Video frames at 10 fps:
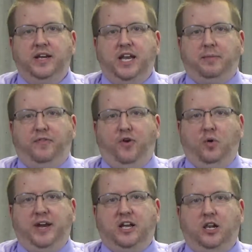Now, before
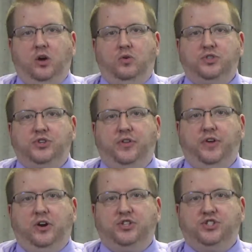we close,
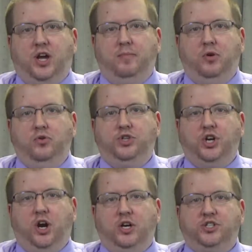there are some who
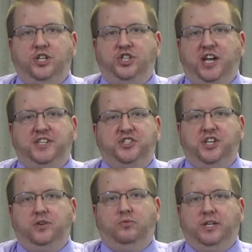charge that Jesus
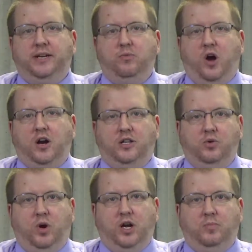didn't really walk on the
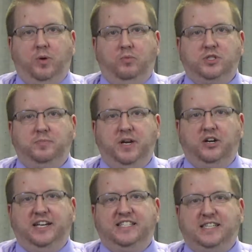water, but was
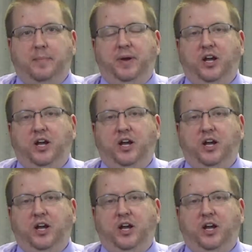merely stepping